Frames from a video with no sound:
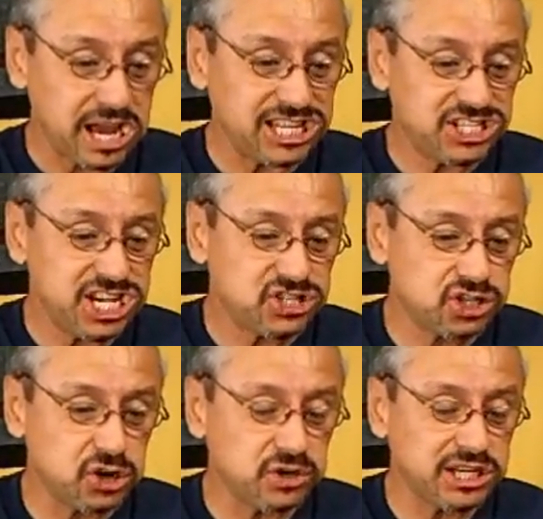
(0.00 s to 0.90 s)
I
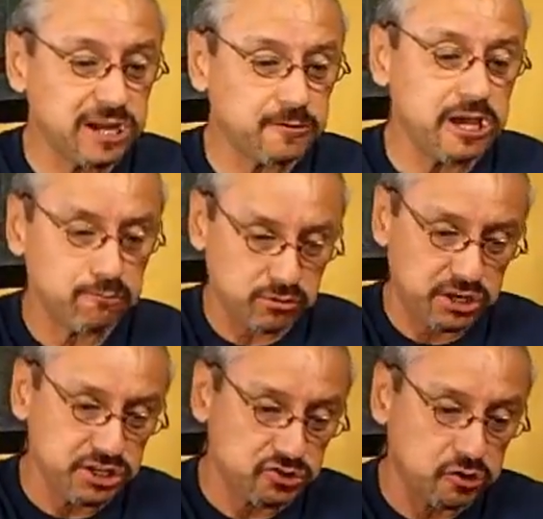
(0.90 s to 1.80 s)
taste coconut. Yep,
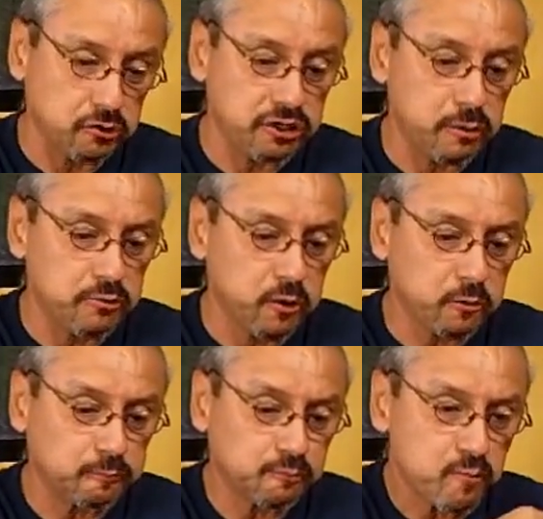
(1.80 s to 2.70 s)
there it is, coconut
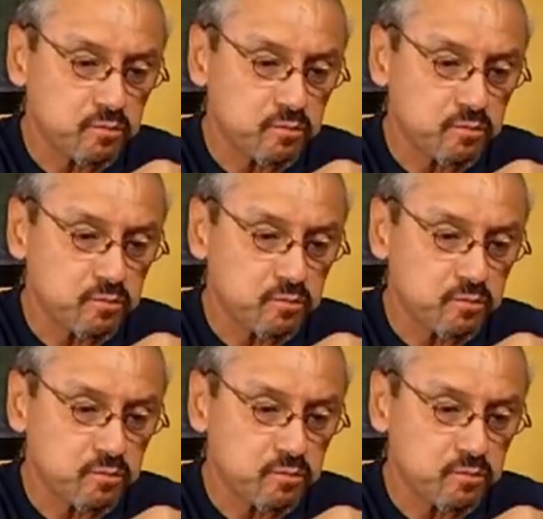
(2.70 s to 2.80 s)
milk.